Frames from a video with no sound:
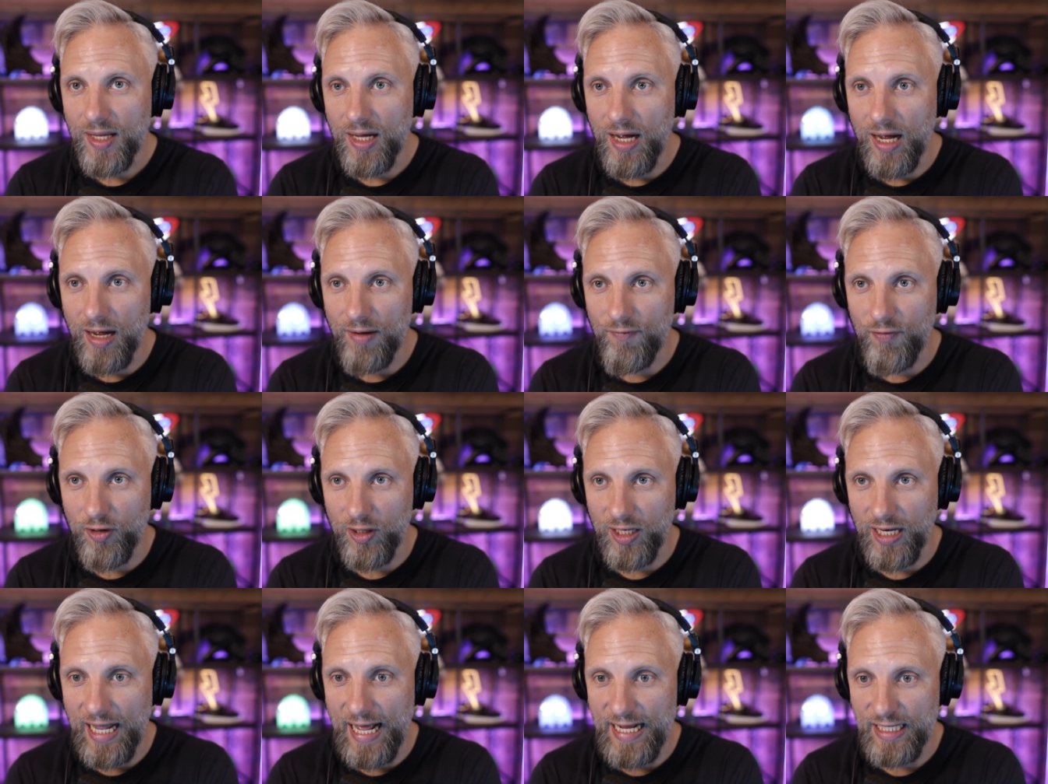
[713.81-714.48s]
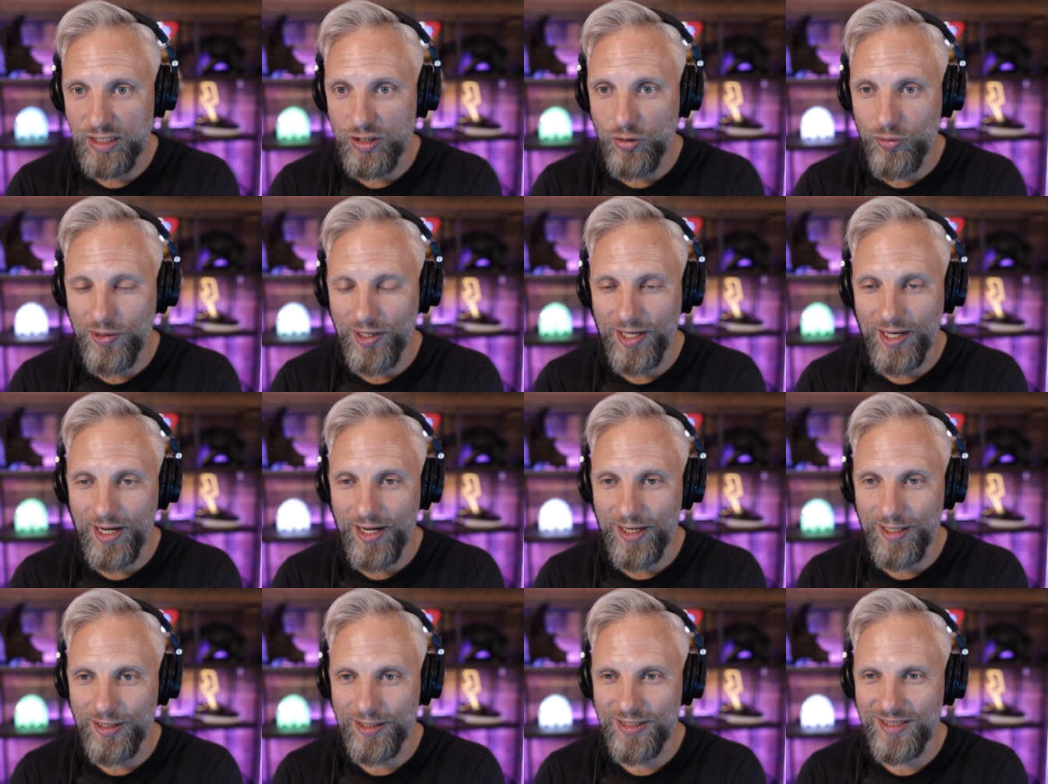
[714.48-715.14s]
for the last 3
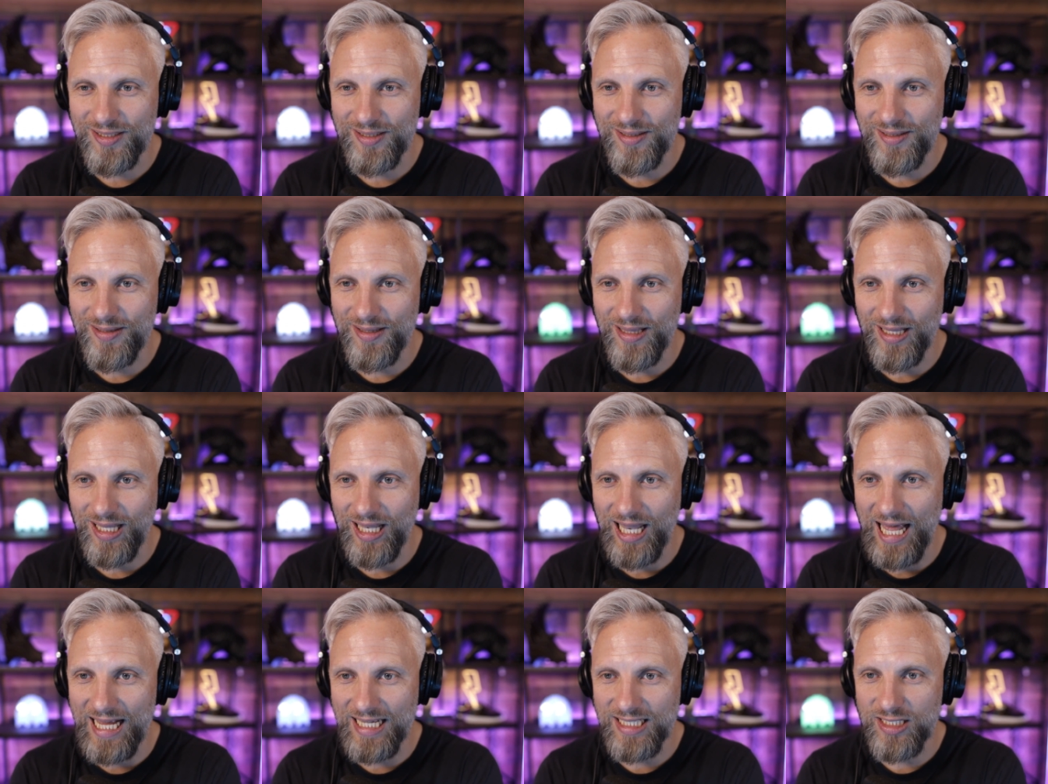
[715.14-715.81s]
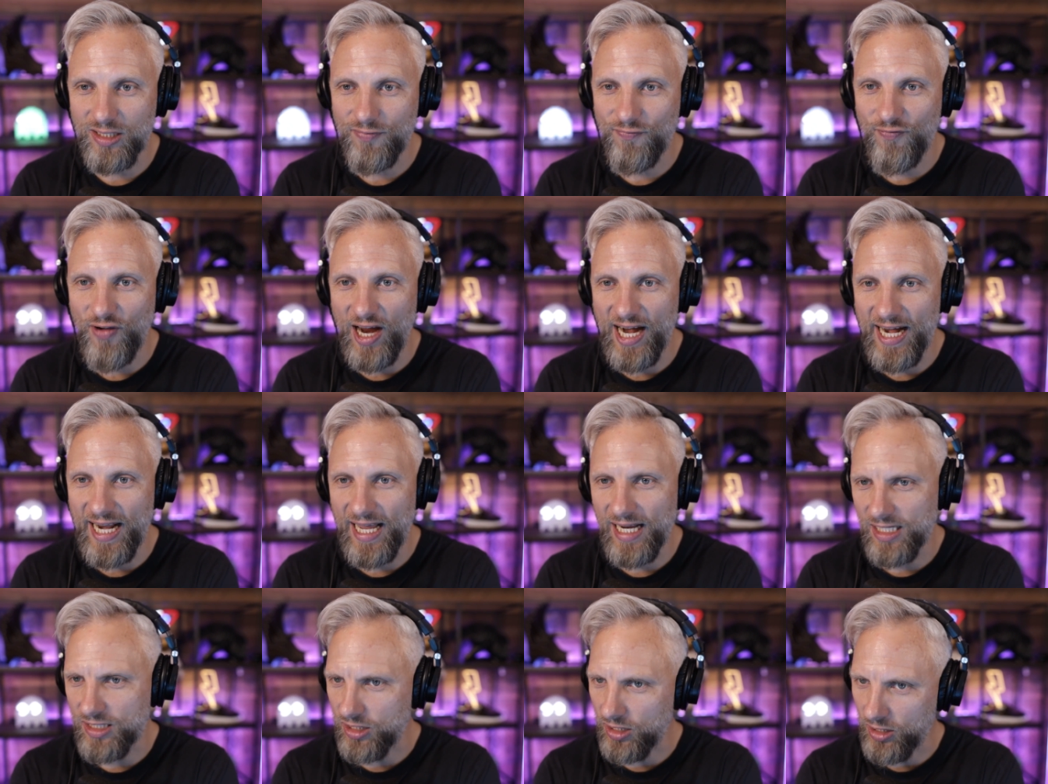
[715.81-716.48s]
years, less
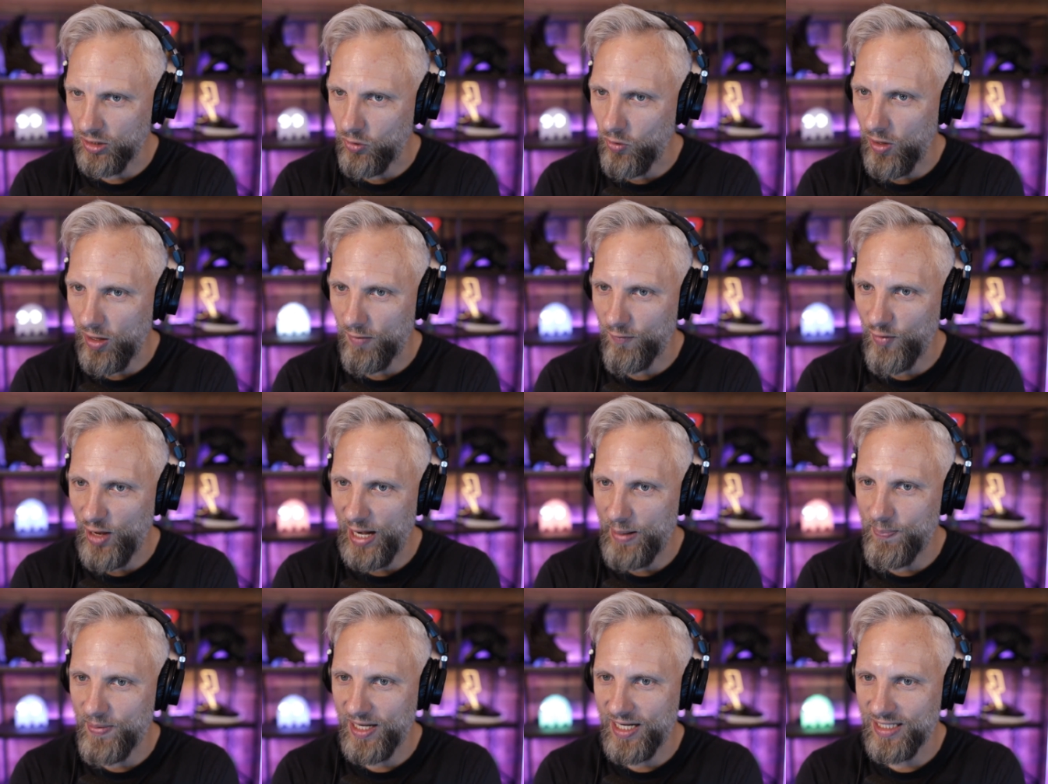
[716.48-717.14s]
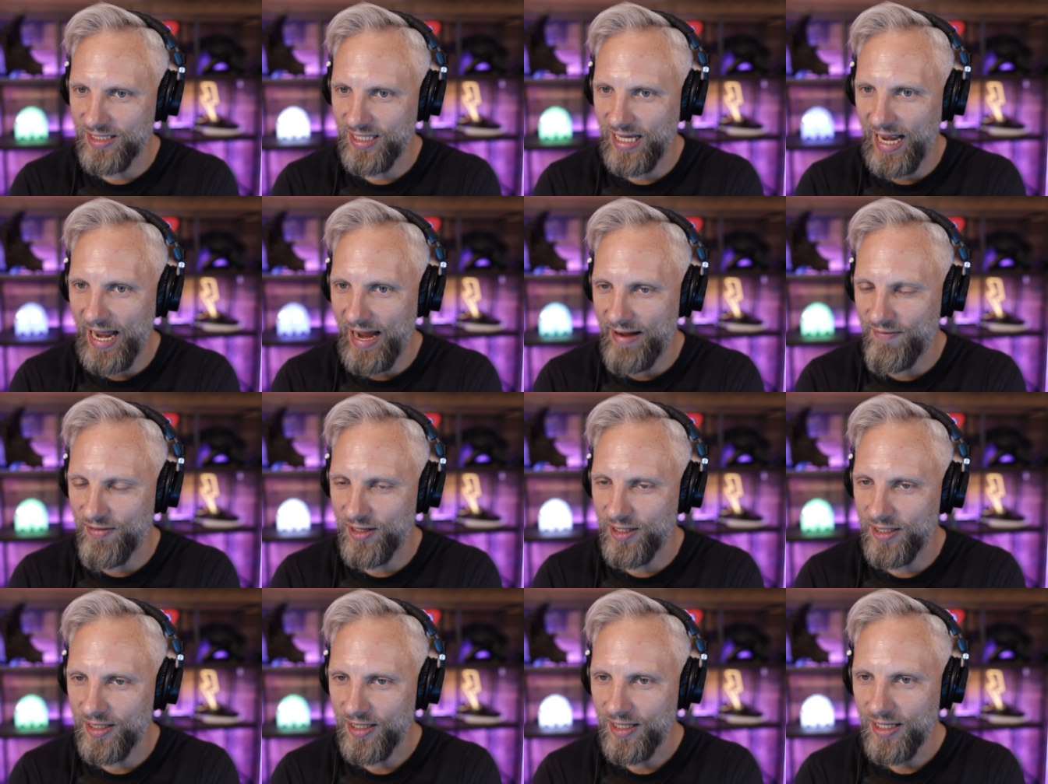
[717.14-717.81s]
financially qualified because they
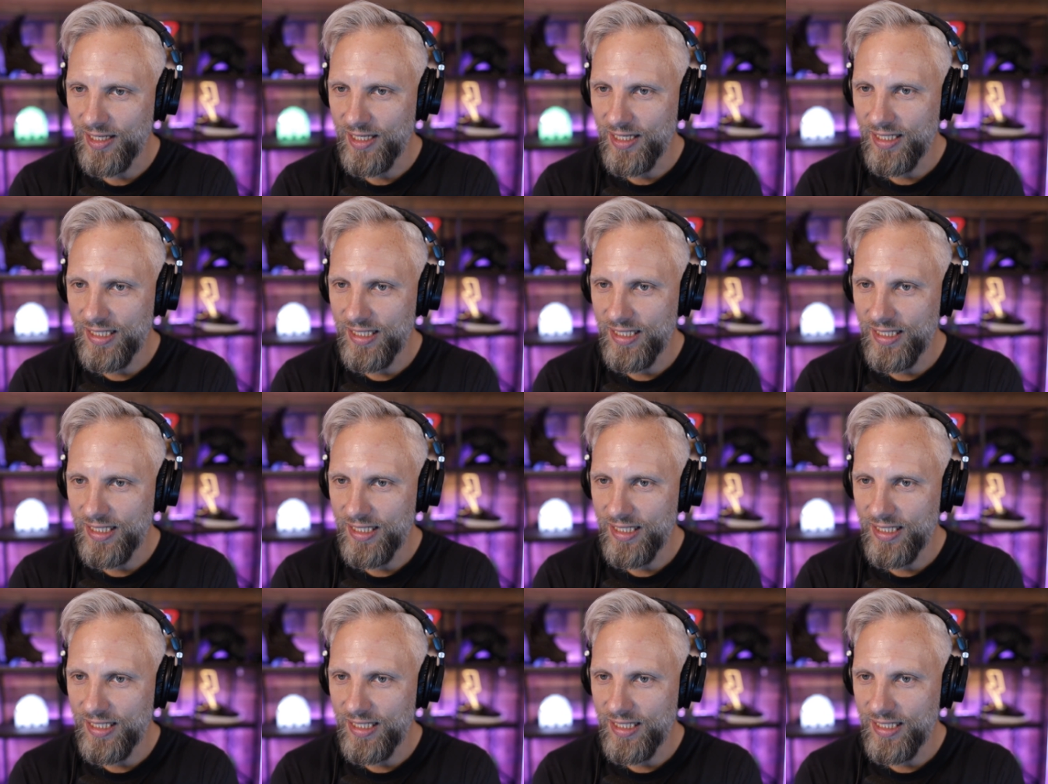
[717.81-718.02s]
haven't